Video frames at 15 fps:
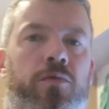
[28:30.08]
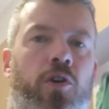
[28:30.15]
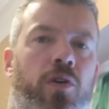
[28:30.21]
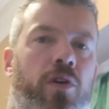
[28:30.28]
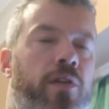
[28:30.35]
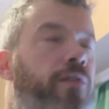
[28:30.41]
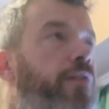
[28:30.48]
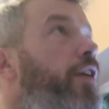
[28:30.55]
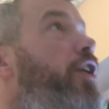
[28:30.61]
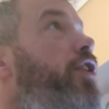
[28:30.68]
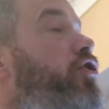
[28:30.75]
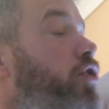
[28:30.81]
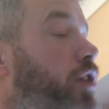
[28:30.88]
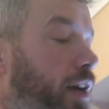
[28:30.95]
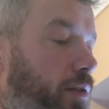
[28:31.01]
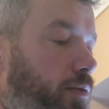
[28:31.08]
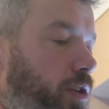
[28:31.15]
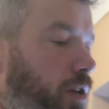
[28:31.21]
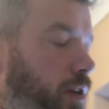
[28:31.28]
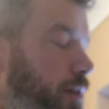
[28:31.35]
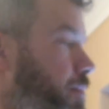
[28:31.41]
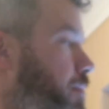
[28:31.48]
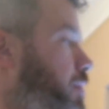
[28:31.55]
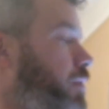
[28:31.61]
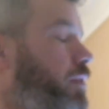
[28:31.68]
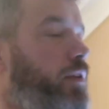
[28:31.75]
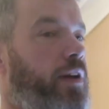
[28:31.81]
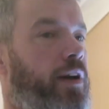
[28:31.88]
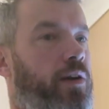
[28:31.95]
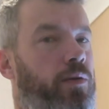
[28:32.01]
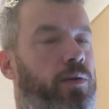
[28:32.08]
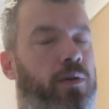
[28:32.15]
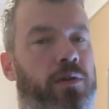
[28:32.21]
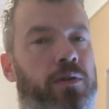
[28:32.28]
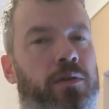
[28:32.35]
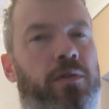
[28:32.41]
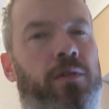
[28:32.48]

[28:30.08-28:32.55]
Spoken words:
Alright, third trowel time. Now,